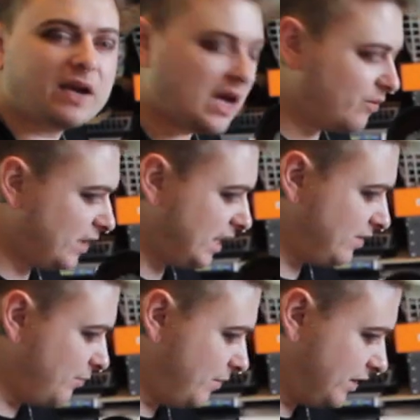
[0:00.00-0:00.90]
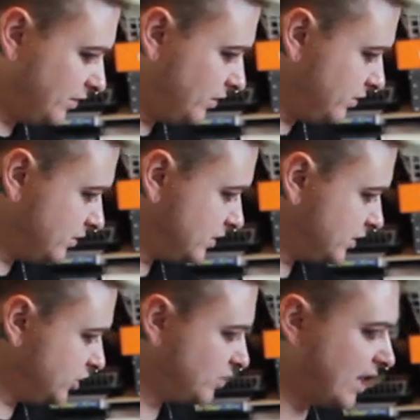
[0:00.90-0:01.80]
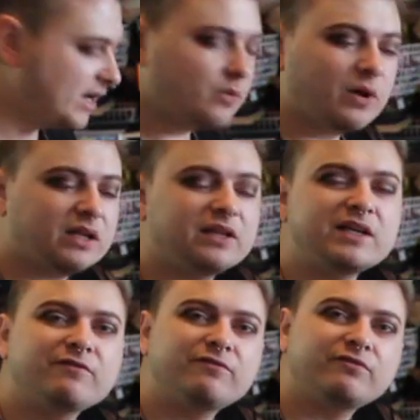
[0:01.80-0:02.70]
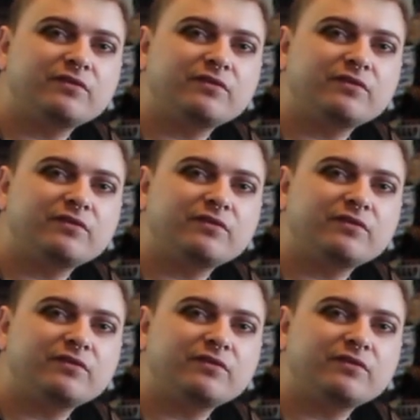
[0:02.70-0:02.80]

point out that in the middle, you kind of want to leave